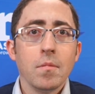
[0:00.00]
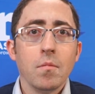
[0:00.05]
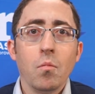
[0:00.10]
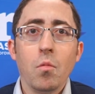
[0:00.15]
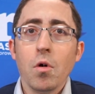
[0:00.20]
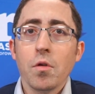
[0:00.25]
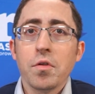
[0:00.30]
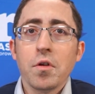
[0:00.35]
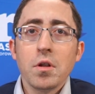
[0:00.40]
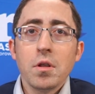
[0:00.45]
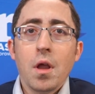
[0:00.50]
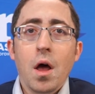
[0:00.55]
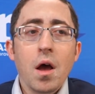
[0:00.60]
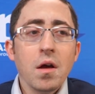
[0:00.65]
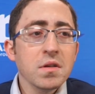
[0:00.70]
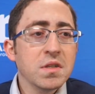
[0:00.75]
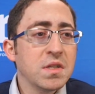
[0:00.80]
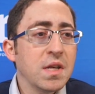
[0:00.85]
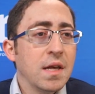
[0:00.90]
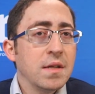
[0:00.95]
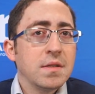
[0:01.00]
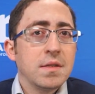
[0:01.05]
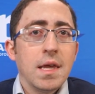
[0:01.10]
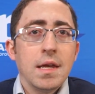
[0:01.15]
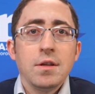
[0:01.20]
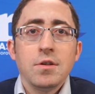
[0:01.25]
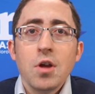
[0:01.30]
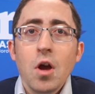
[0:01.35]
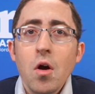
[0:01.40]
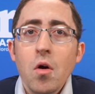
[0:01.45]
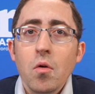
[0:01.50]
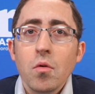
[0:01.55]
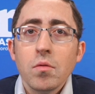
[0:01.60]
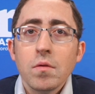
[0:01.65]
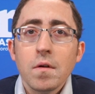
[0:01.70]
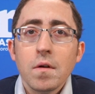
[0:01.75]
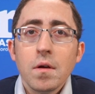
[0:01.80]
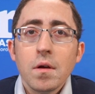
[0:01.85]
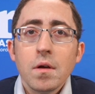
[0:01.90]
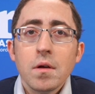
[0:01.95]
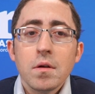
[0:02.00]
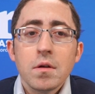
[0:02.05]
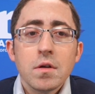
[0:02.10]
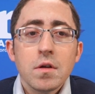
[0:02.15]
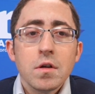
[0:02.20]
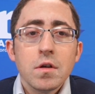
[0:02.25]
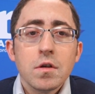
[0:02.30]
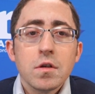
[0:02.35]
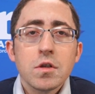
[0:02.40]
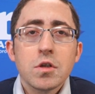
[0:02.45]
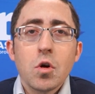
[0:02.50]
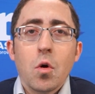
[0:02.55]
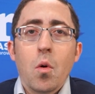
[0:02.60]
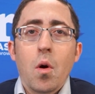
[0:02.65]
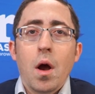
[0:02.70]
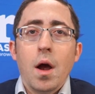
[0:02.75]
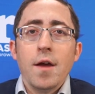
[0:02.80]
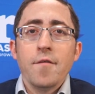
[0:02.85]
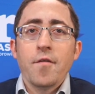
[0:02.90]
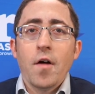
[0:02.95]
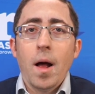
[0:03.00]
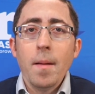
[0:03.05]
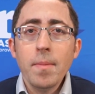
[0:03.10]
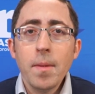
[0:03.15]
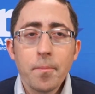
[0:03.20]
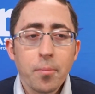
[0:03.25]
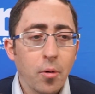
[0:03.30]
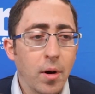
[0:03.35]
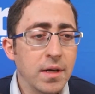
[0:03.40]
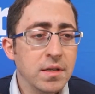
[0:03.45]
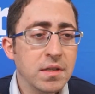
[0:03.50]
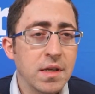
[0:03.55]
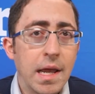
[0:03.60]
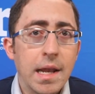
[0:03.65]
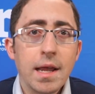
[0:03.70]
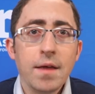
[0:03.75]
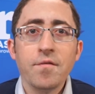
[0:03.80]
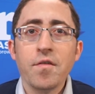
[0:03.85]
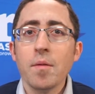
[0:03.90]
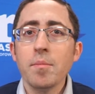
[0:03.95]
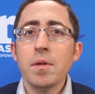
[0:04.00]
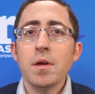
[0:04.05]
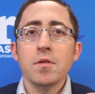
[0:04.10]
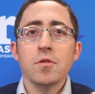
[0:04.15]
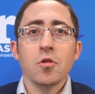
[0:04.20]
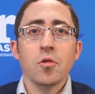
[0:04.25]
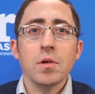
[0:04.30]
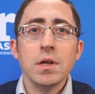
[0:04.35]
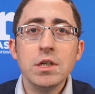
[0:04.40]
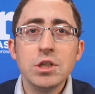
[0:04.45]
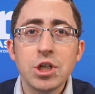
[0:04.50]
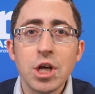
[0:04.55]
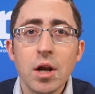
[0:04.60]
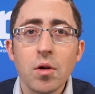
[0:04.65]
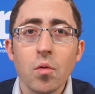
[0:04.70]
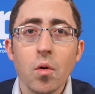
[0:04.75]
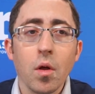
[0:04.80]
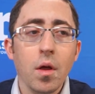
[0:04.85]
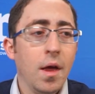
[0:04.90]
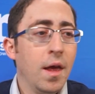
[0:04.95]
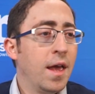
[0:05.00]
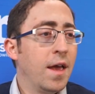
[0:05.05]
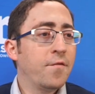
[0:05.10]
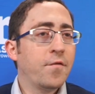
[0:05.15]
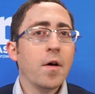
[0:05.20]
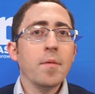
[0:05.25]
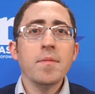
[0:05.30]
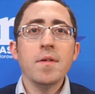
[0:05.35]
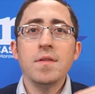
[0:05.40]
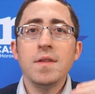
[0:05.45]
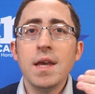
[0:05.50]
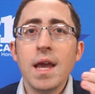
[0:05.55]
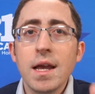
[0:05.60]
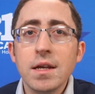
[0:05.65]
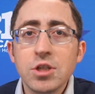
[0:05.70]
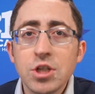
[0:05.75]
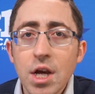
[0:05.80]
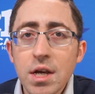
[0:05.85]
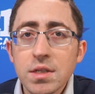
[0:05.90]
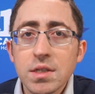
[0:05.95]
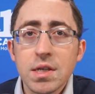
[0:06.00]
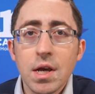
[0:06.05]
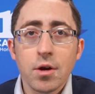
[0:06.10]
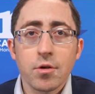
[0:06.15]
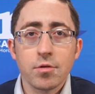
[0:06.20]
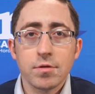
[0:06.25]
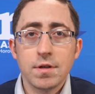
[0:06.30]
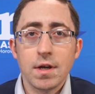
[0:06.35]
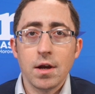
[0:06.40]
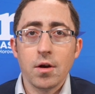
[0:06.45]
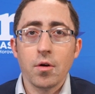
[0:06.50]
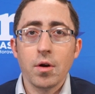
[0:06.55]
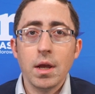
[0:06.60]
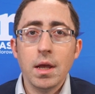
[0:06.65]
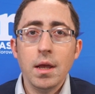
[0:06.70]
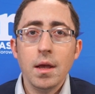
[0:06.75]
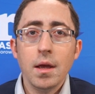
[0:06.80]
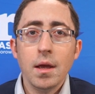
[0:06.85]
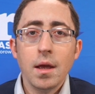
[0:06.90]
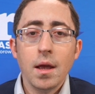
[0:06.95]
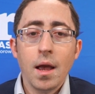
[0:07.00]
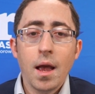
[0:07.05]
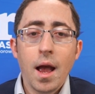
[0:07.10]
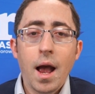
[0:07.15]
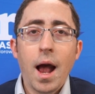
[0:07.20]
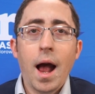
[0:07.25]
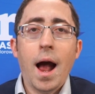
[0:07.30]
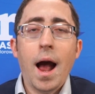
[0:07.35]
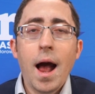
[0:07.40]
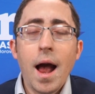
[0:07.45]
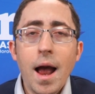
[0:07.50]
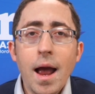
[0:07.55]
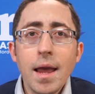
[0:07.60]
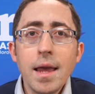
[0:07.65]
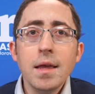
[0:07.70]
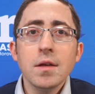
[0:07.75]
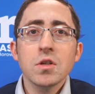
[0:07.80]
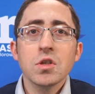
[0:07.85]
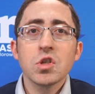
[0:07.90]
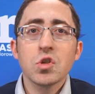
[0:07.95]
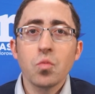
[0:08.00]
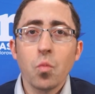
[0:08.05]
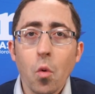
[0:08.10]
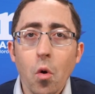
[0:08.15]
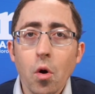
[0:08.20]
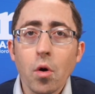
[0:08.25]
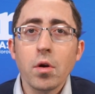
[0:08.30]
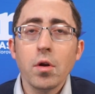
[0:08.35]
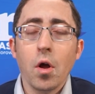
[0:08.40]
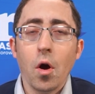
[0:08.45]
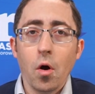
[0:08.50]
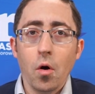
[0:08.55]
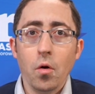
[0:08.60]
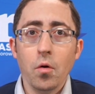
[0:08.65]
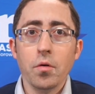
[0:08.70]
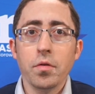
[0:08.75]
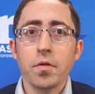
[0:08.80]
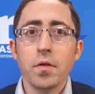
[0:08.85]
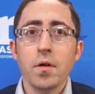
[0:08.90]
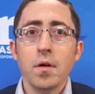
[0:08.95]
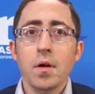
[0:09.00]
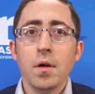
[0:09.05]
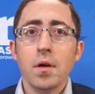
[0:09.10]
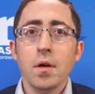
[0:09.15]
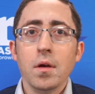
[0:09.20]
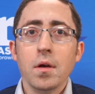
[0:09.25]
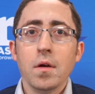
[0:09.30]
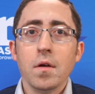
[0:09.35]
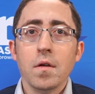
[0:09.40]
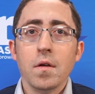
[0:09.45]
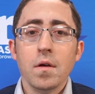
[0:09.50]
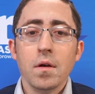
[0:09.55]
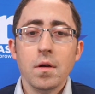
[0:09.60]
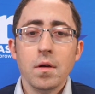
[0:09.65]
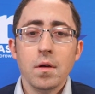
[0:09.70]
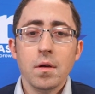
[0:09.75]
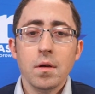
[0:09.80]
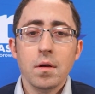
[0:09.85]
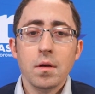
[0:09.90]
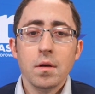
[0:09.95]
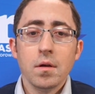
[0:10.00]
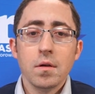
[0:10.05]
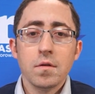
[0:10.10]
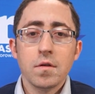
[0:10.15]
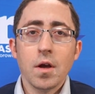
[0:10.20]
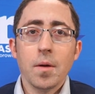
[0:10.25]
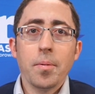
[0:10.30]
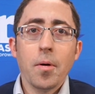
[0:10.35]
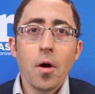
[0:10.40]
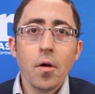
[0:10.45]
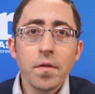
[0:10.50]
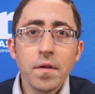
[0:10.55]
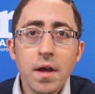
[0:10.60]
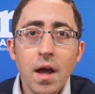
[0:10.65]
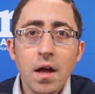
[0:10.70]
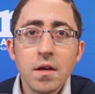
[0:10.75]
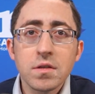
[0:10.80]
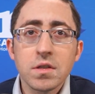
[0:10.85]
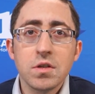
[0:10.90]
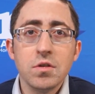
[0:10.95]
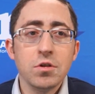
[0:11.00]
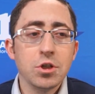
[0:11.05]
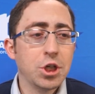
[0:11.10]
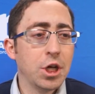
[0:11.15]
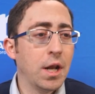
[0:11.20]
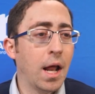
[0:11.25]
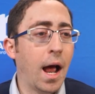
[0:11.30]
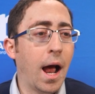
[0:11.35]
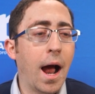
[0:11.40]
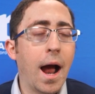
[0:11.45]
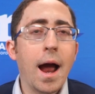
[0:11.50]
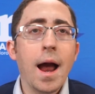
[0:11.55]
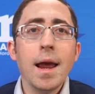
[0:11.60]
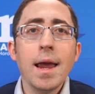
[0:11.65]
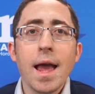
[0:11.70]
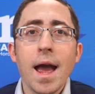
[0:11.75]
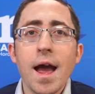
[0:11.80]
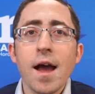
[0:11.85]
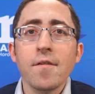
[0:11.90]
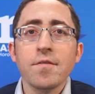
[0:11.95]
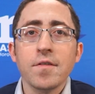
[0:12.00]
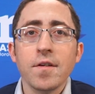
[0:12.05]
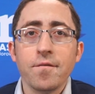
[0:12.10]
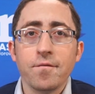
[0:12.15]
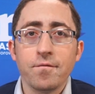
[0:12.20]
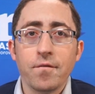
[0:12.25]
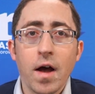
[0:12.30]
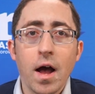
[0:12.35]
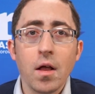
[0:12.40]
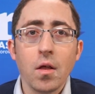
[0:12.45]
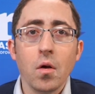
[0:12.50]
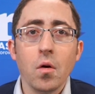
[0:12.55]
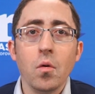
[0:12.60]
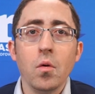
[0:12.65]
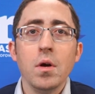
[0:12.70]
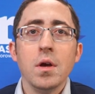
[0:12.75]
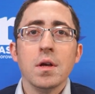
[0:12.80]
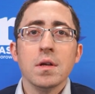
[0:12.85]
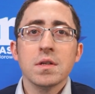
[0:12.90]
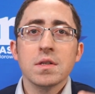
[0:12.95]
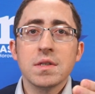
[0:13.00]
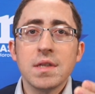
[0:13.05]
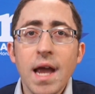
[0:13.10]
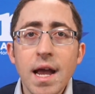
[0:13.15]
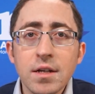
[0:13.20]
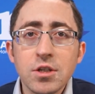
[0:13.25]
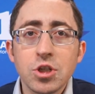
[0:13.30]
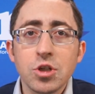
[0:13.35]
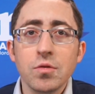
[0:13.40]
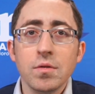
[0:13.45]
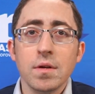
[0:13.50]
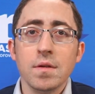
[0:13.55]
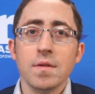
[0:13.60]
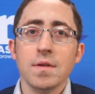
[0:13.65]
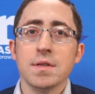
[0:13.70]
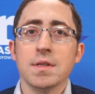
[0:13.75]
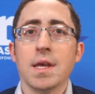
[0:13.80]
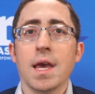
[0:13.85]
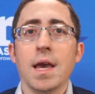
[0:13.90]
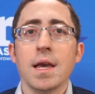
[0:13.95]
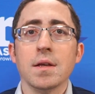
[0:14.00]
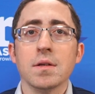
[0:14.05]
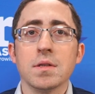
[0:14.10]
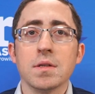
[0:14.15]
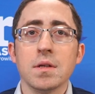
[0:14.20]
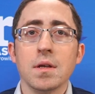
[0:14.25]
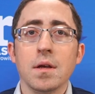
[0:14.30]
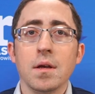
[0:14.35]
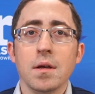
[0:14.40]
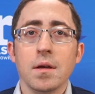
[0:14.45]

Well, the law says they don't. So if I'm the president, if I'm the attorney general, if I'm the DHS secretary, I swore an oath to uphold the Constitution. I have to follow statute in this case.